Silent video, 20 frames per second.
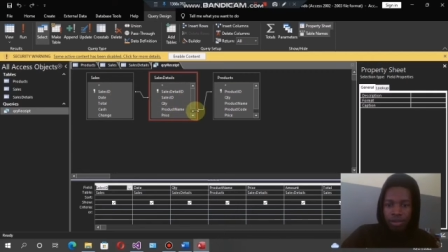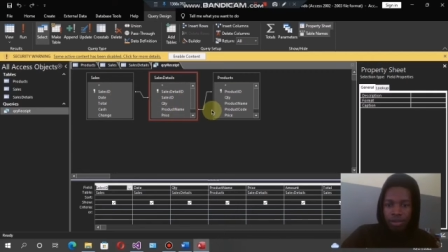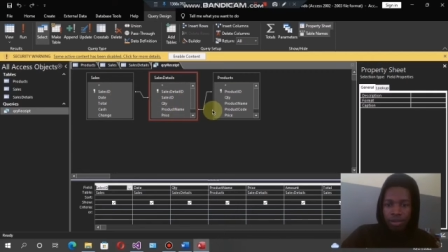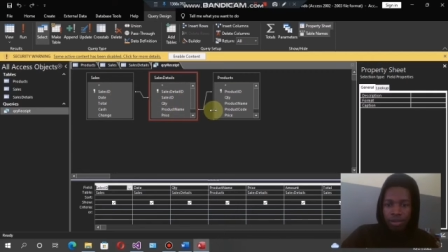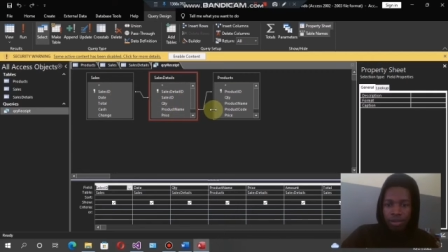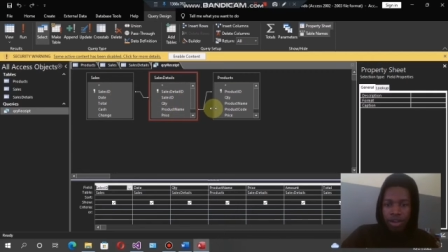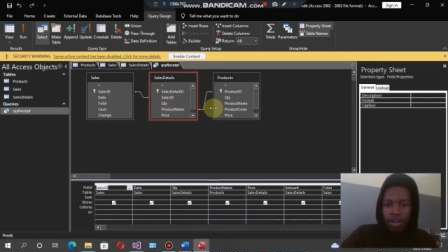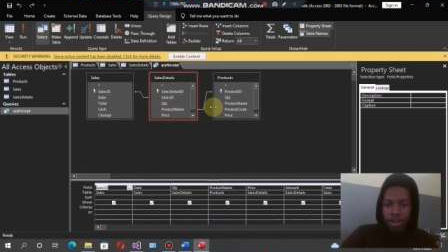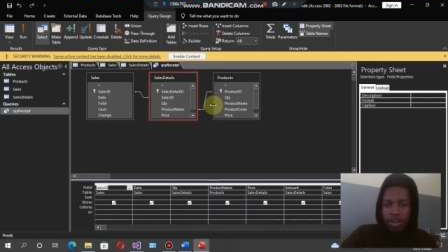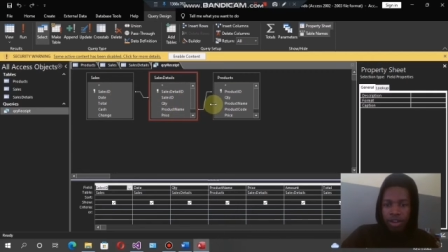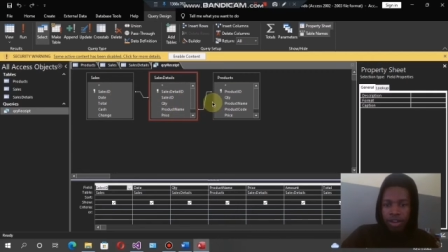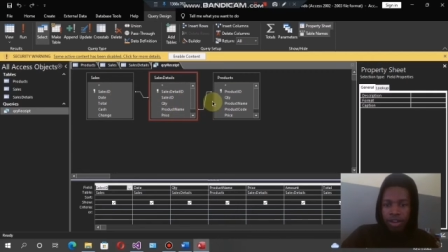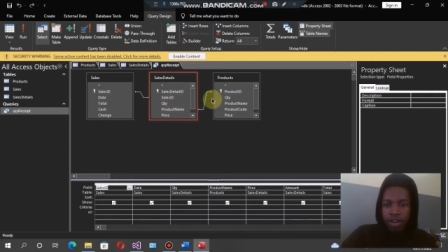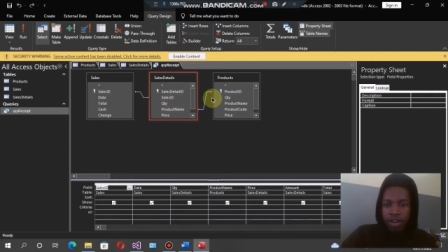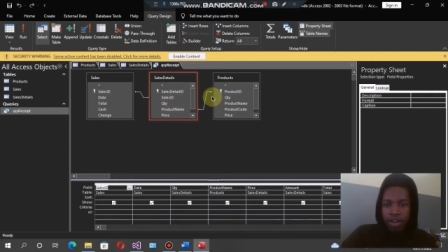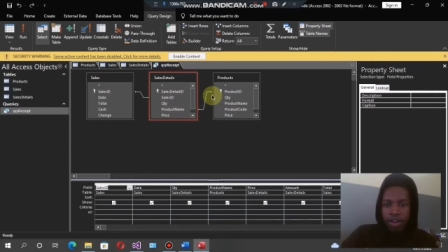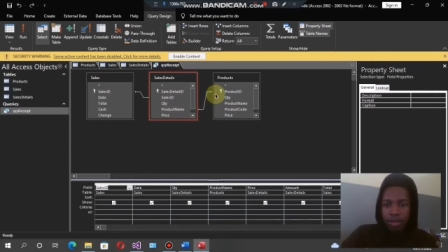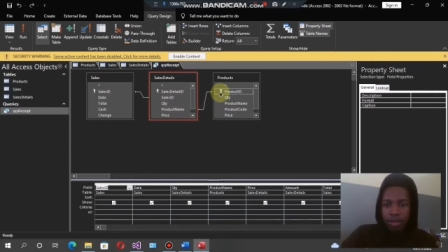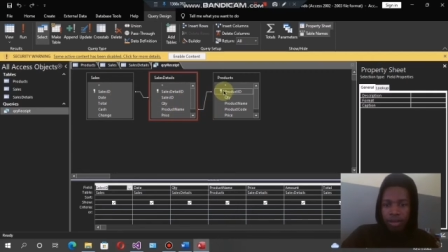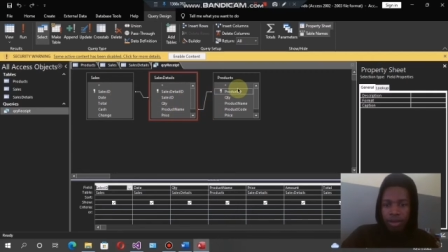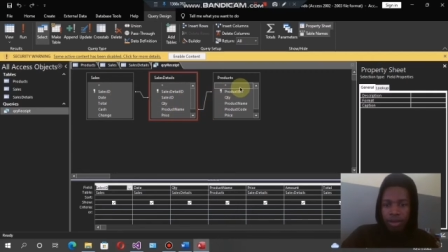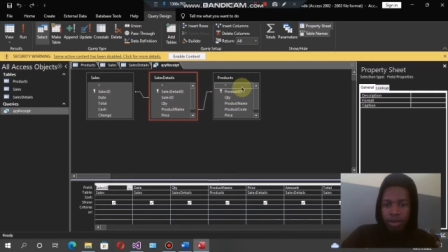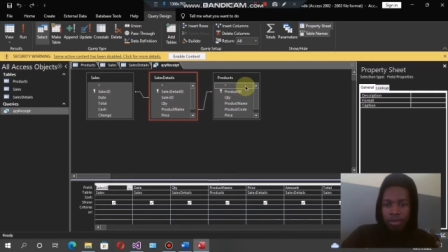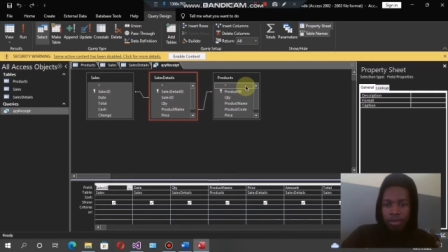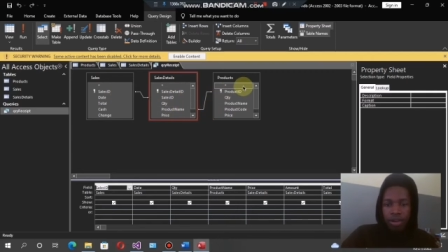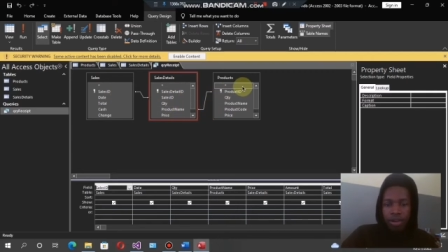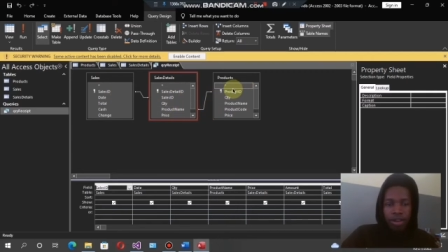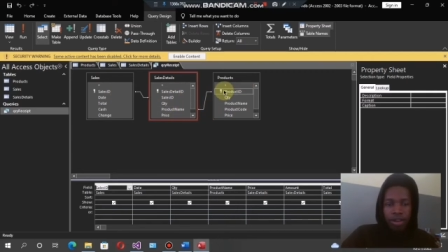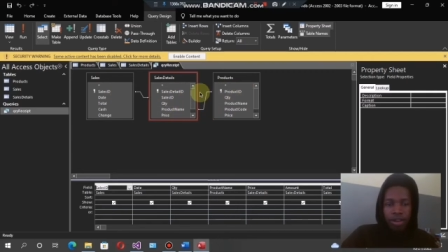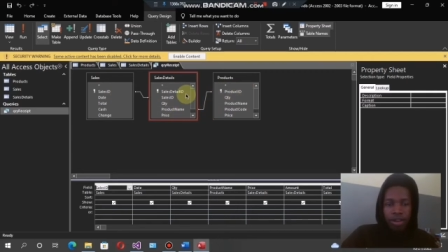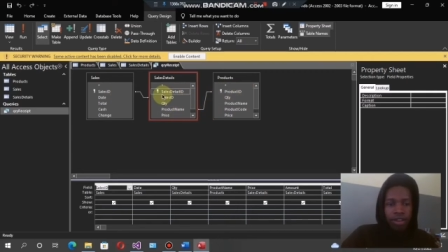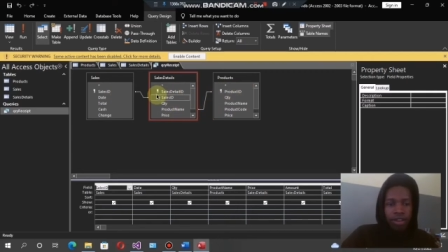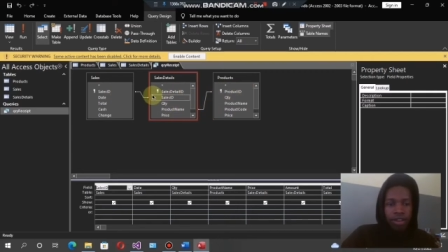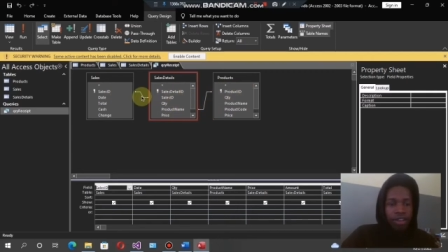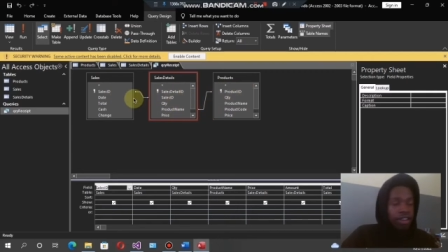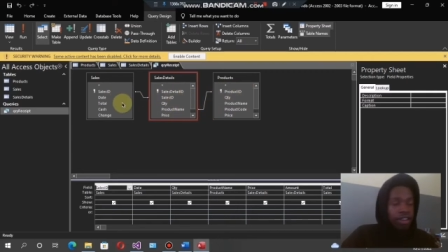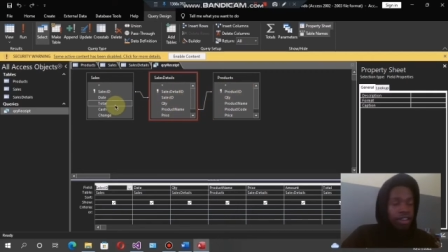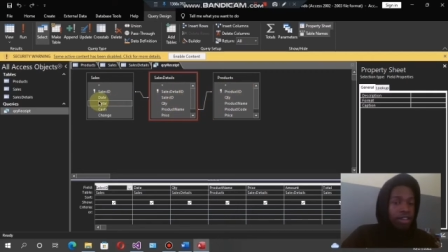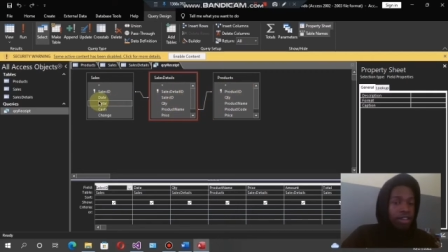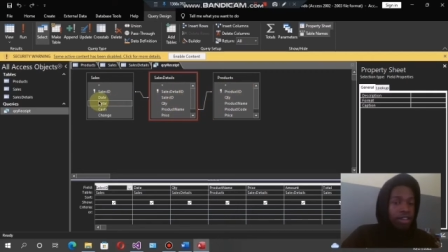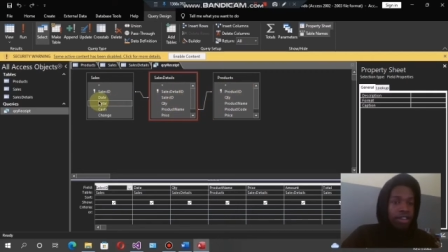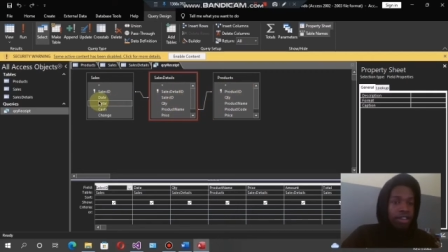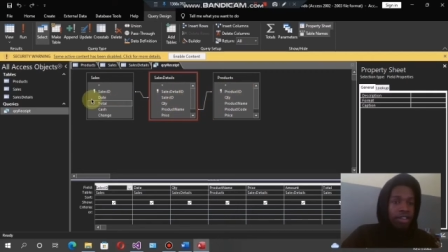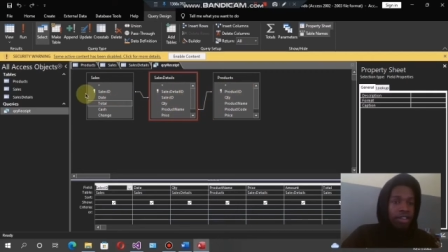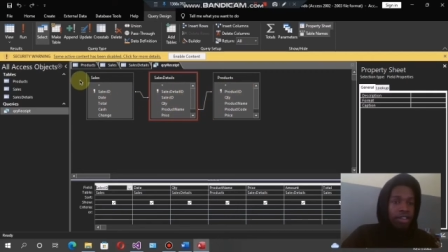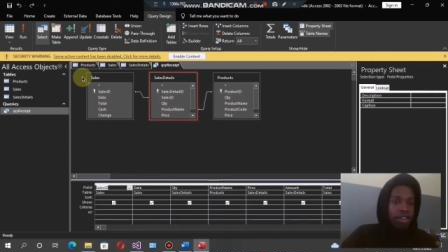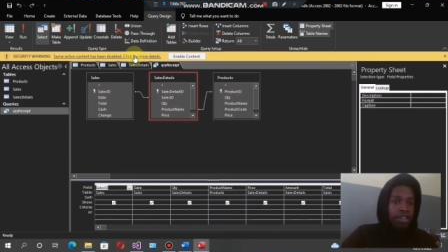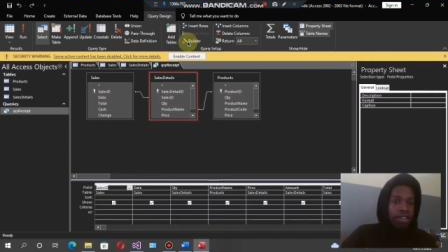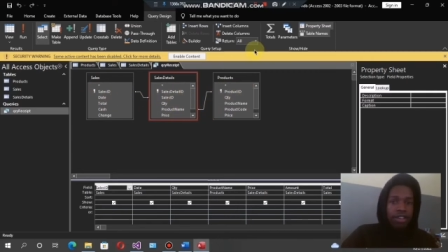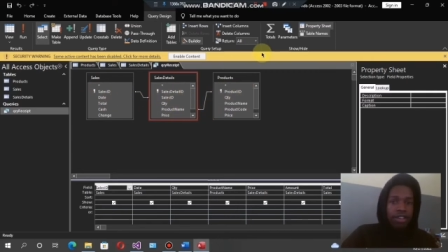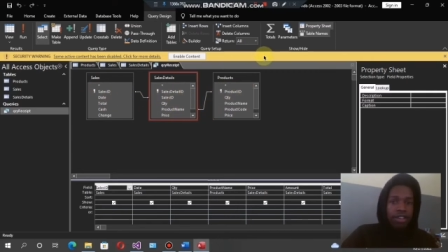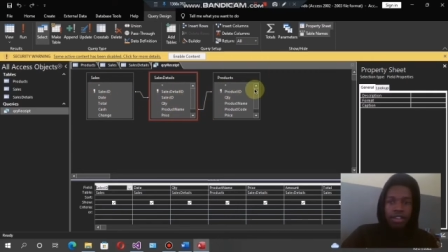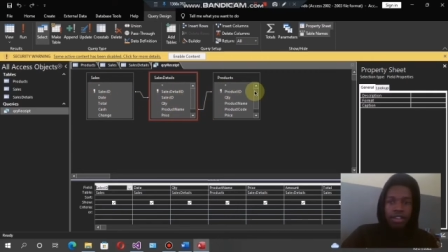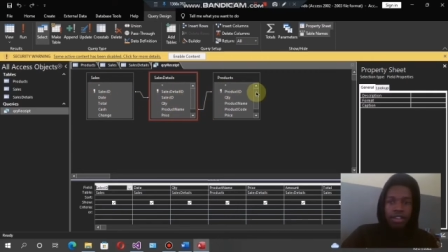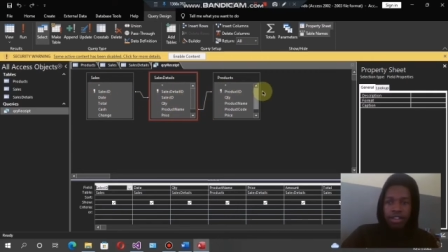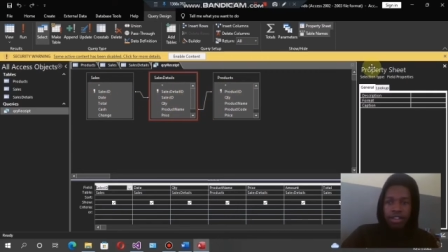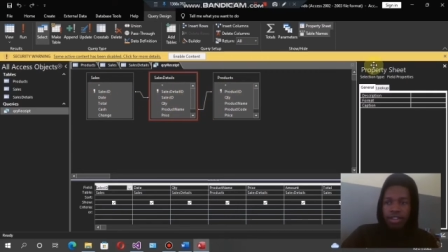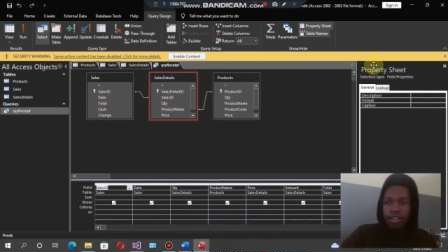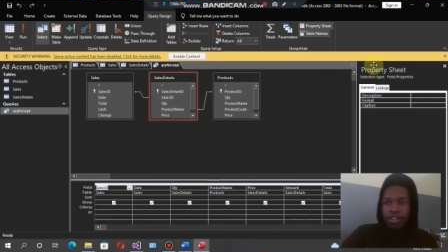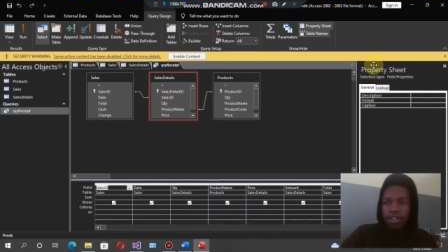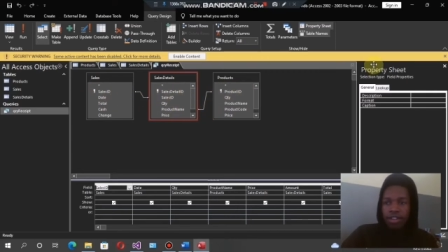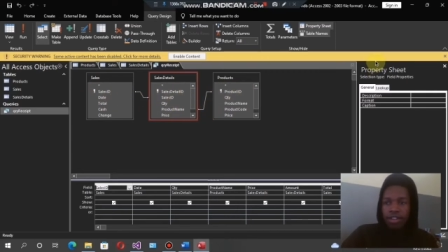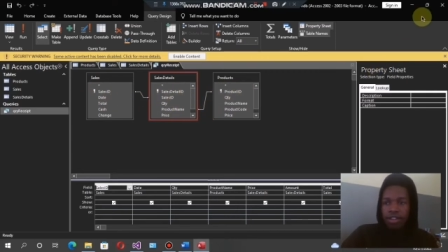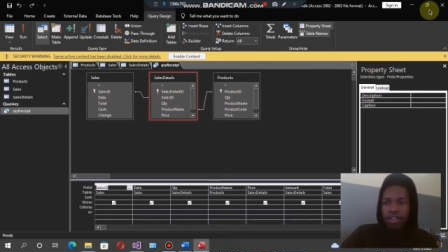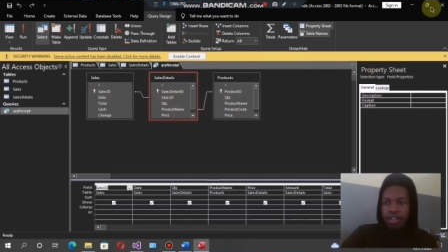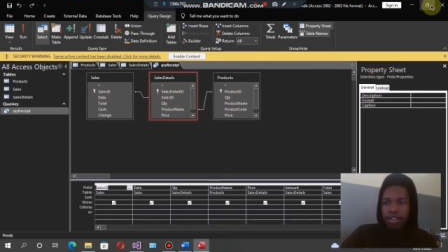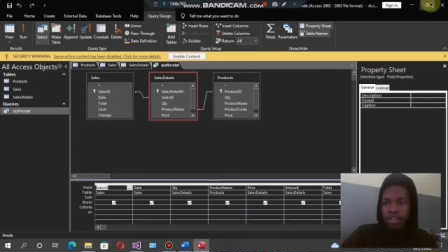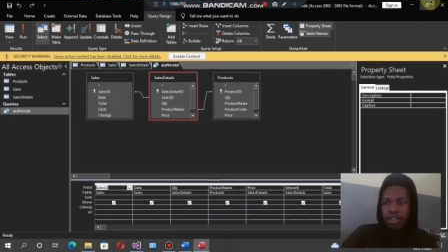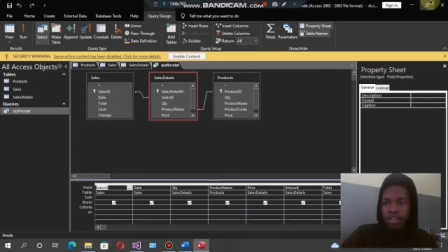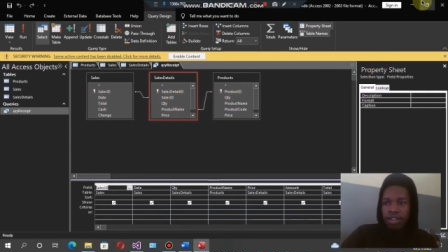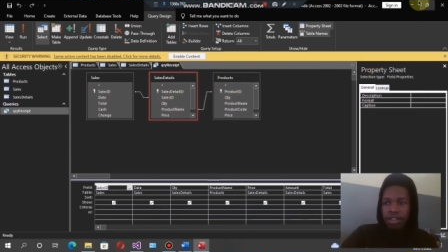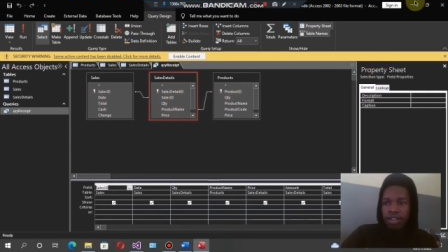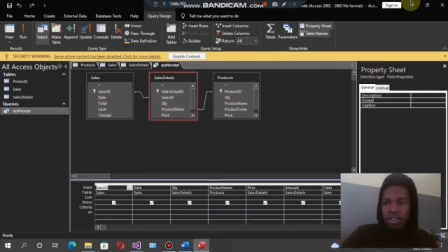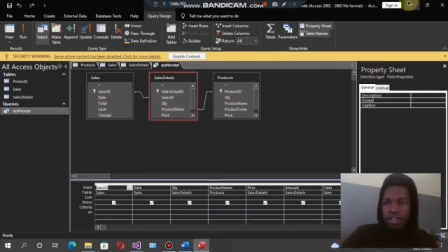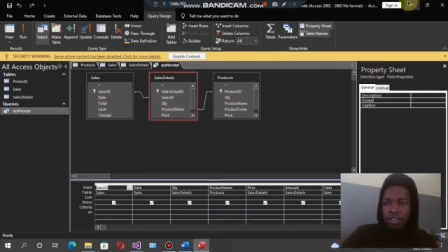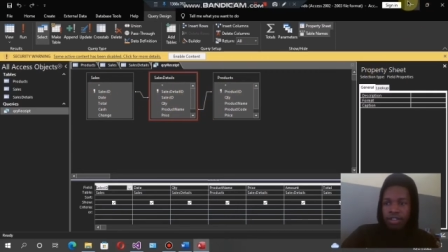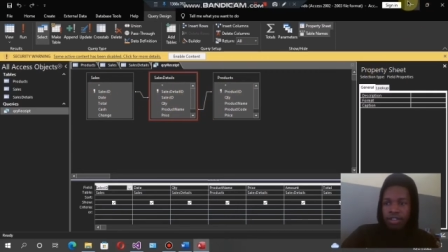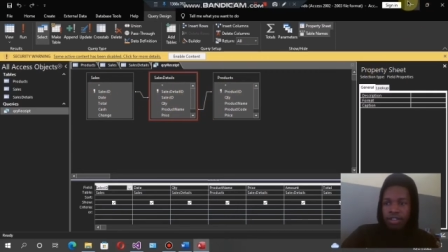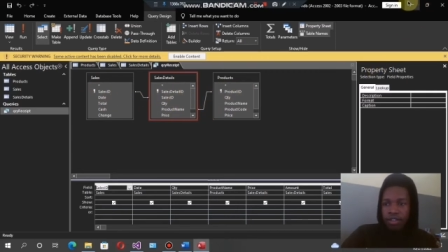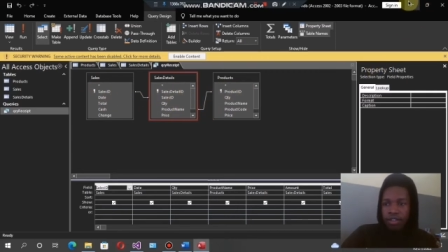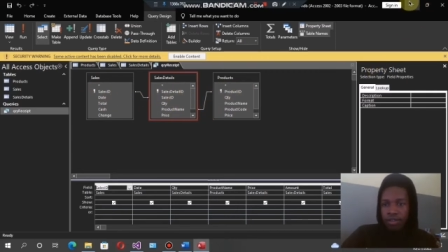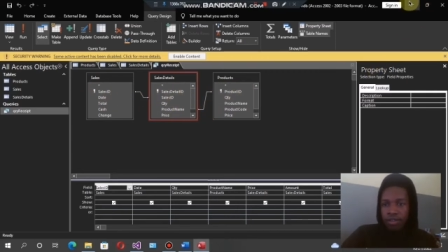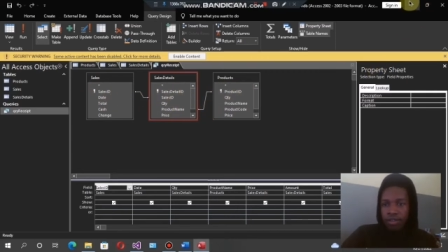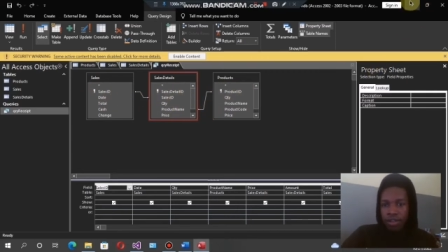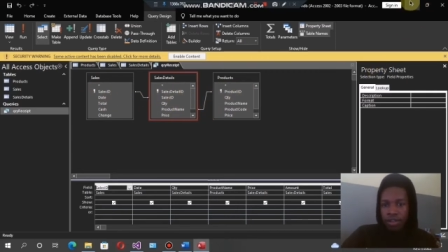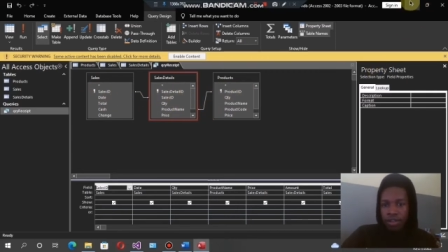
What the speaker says: product name and product ID. Yeah, that is it for the